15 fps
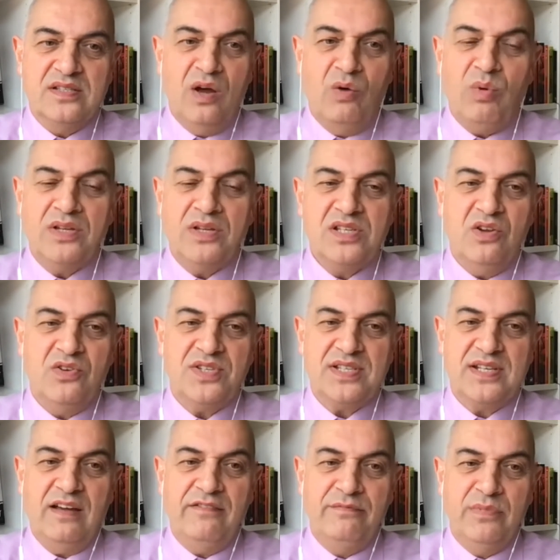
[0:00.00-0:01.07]
No one's lost
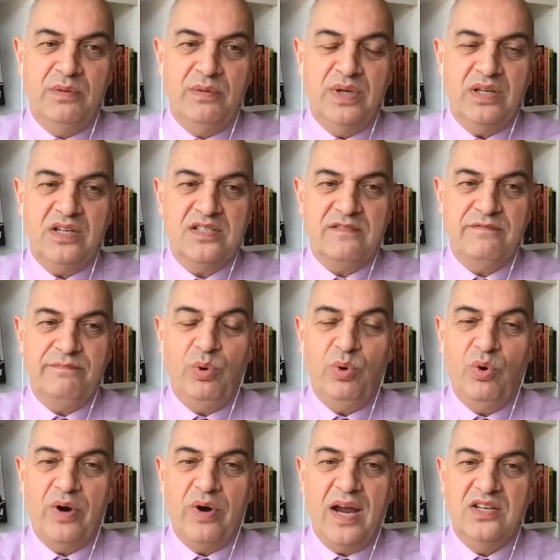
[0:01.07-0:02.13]
government because of
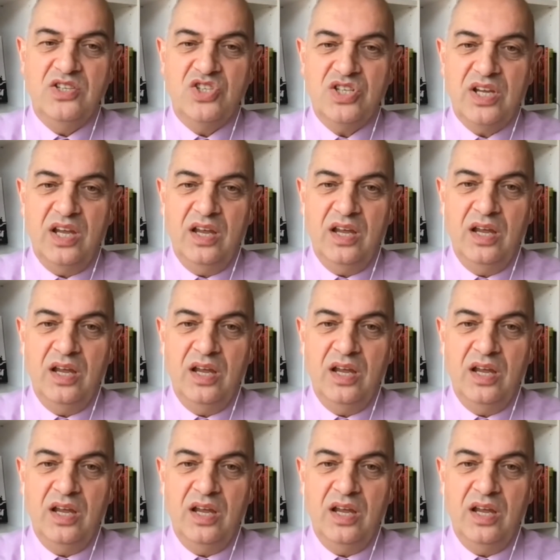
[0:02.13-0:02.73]
poor aged care.